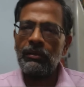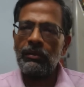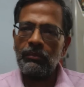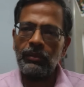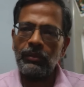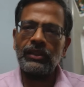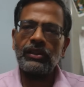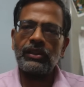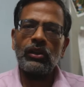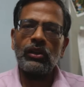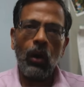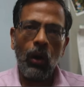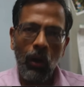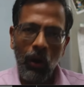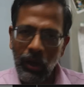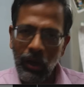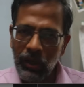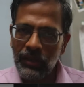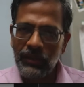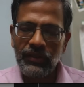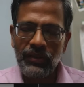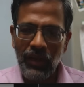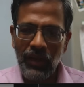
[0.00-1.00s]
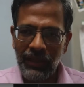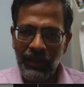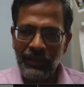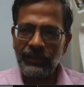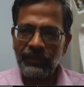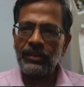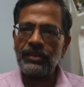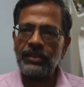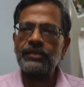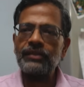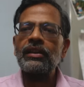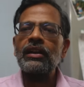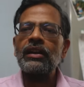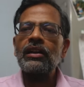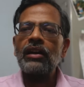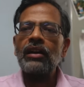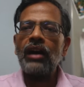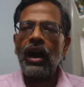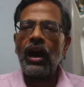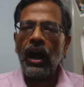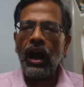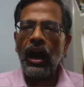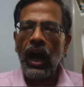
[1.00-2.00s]
But the honest answer is
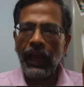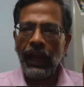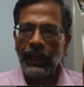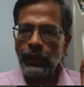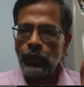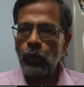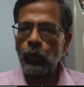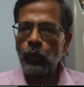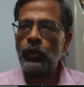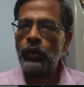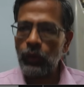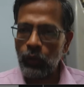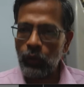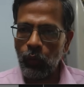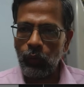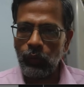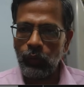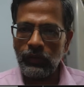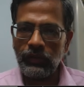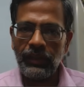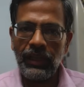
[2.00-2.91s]
I don't know.